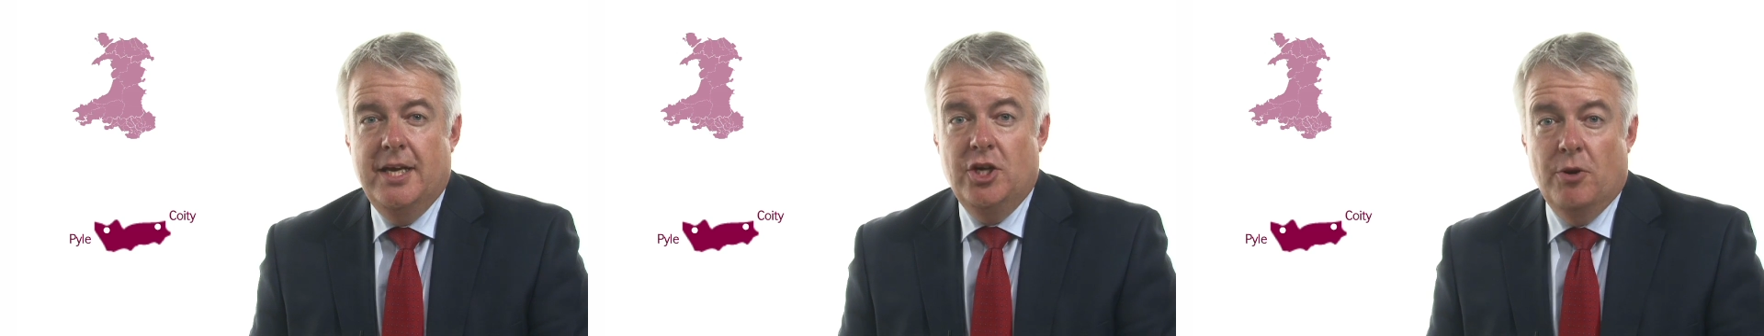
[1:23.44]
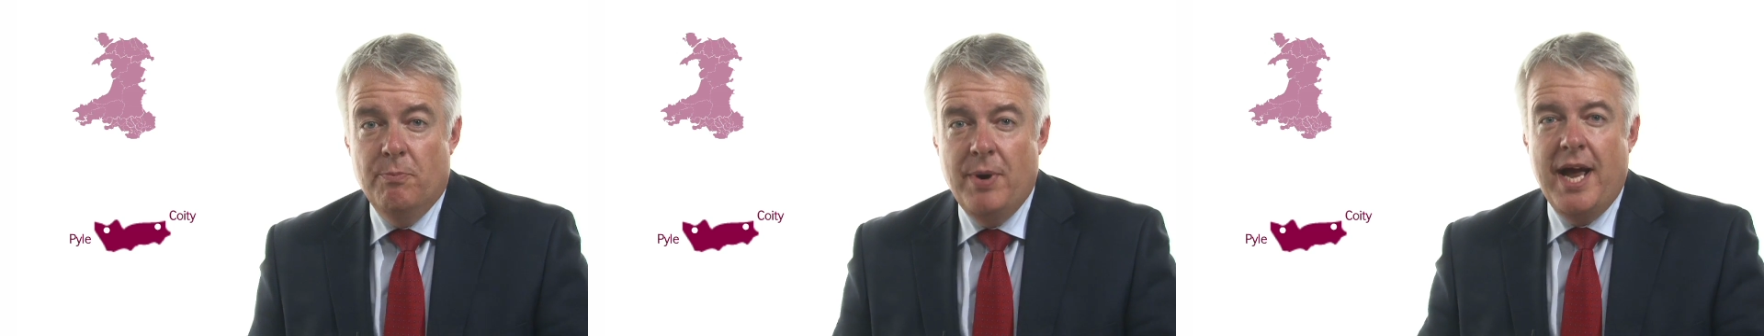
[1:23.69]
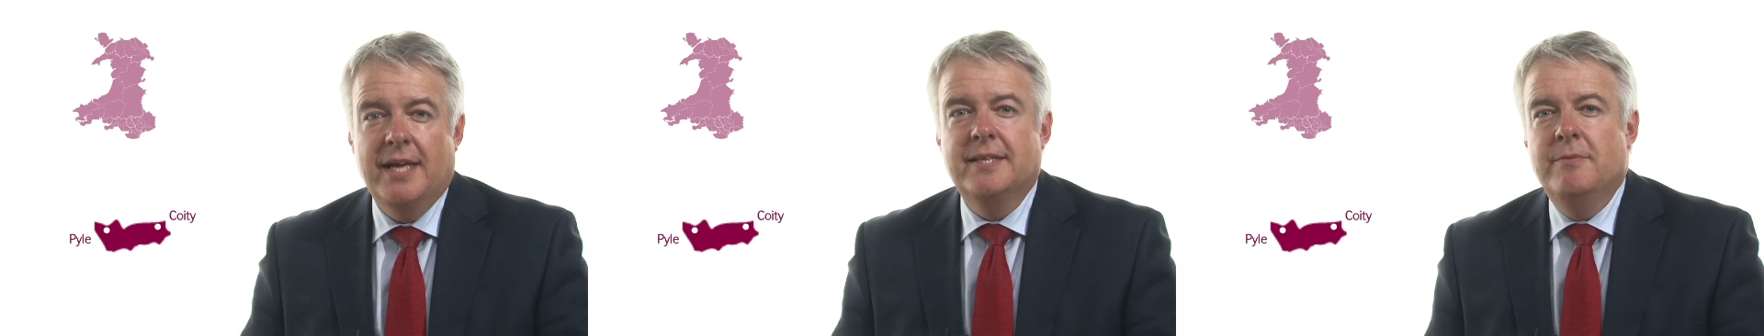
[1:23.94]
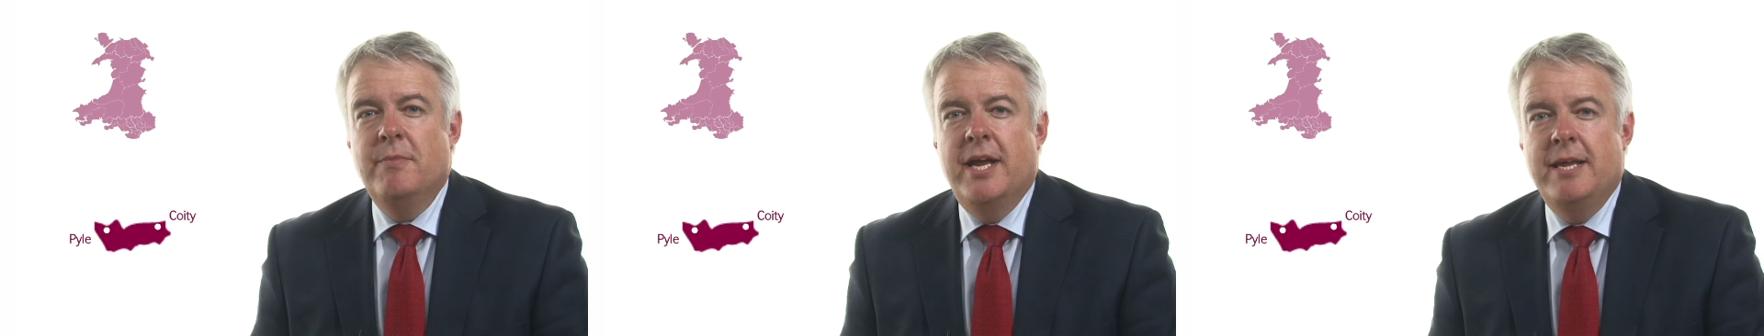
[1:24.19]
compact
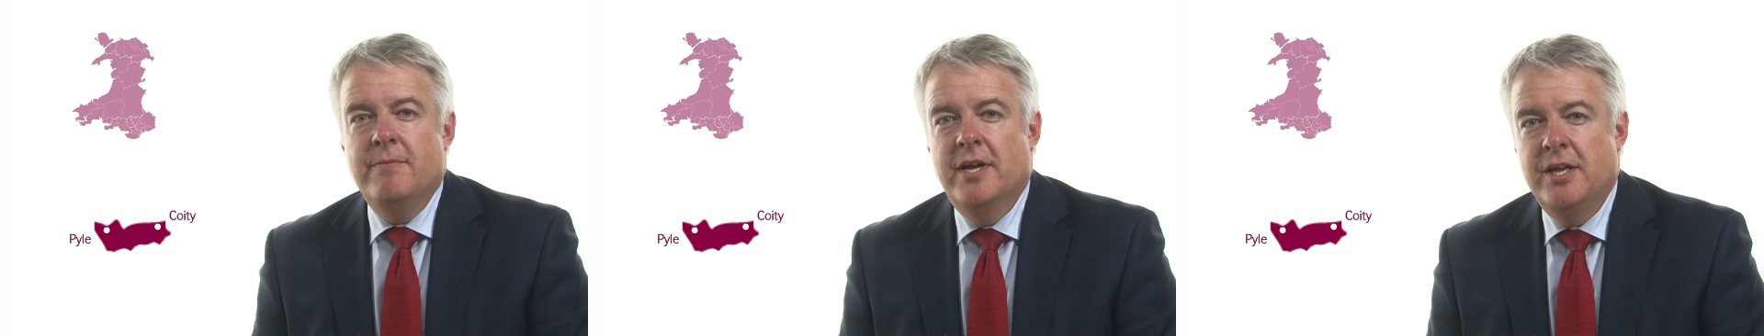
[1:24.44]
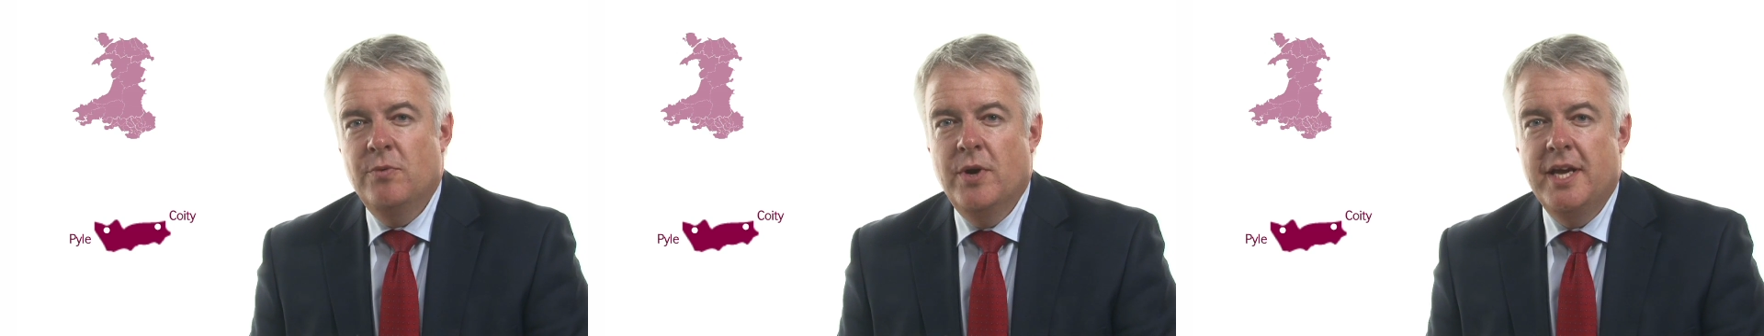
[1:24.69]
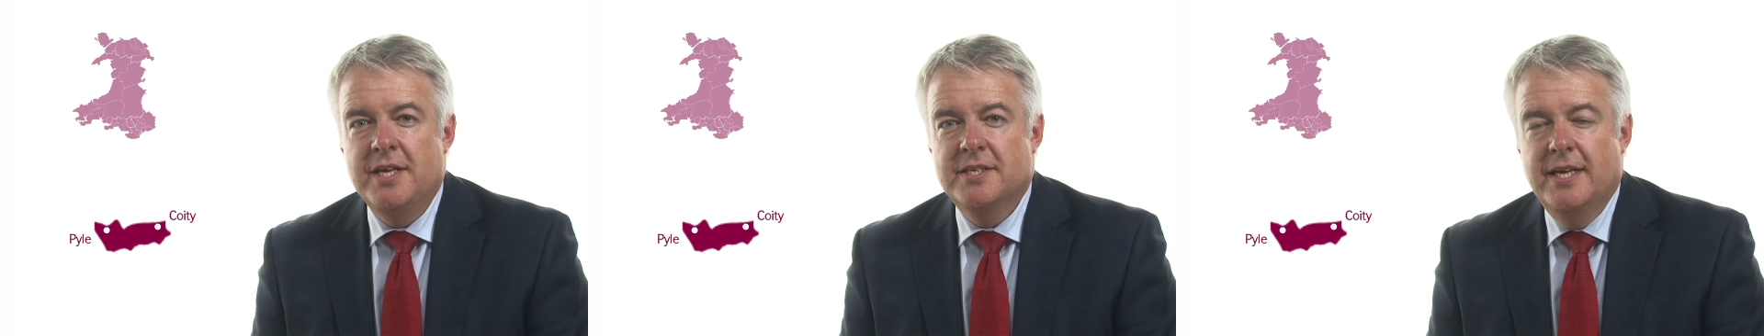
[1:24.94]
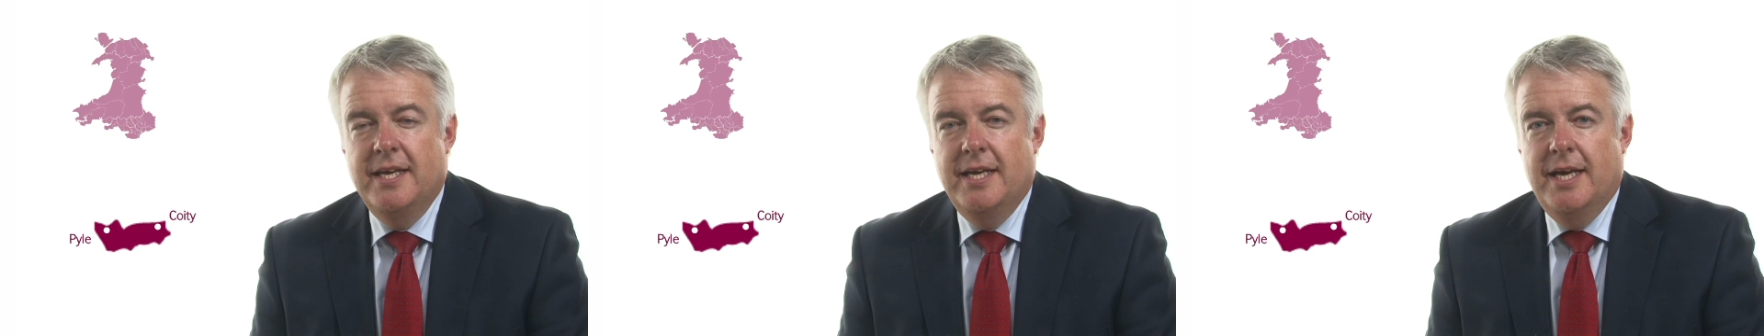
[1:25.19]
in many, many ways.
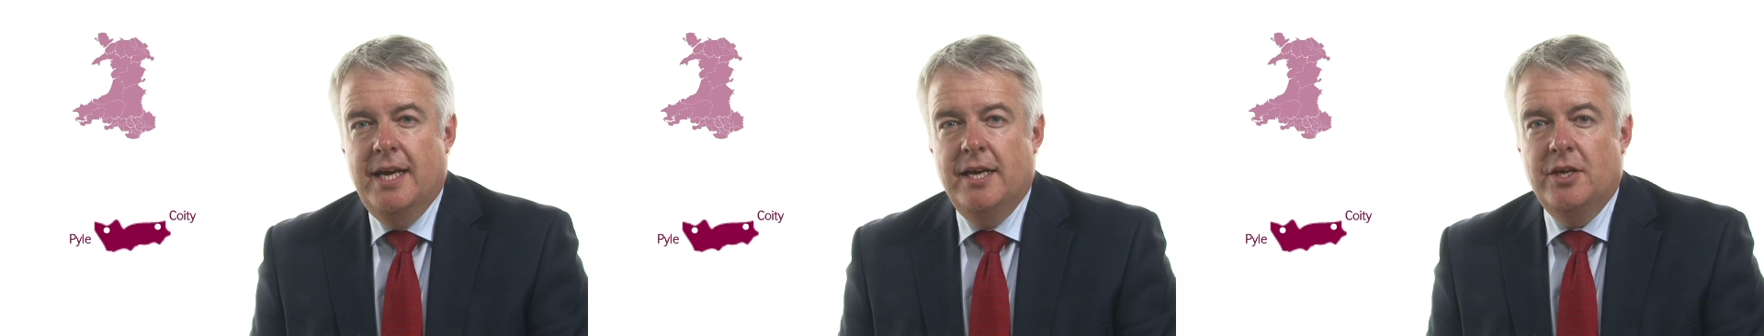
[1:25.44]
And